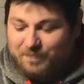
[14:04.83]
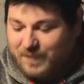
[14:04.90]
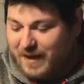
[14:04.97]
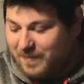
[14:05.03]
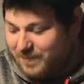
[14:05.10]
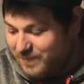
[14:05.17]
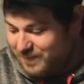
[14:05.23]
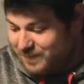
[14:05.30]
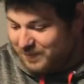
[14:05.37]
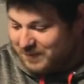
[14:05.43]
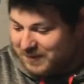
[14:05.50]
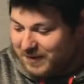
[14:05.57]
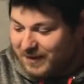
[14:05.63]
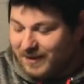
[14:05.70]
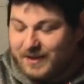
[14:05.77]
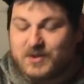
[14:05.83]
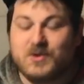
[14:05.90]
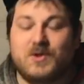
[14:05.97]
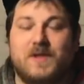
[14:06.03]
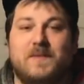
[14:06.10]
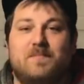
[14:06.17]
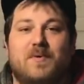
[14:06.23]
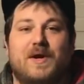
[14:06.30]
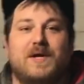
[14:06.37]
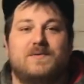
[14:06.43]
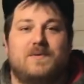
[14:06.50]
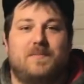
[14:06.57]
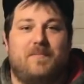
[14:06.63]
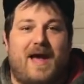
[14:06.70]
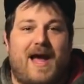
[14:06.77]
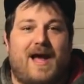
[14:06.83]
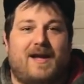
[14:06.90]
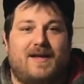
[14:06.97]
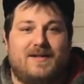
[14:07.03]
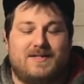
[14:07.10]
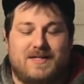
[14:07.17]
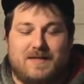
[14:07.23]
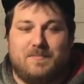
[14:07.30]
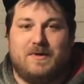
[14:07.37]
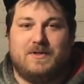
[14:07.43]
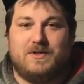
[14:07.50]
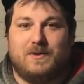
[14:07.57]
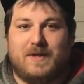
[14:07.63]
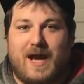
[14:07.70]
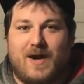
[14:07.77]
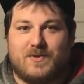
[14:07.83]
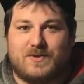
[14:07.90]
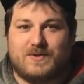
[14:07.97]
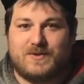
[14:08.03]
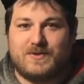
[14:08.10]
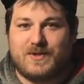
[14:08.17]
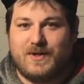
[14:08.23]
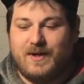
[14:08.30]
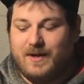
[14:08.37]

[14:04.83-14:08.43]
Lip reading: it literally brings me back to the mid 2000s,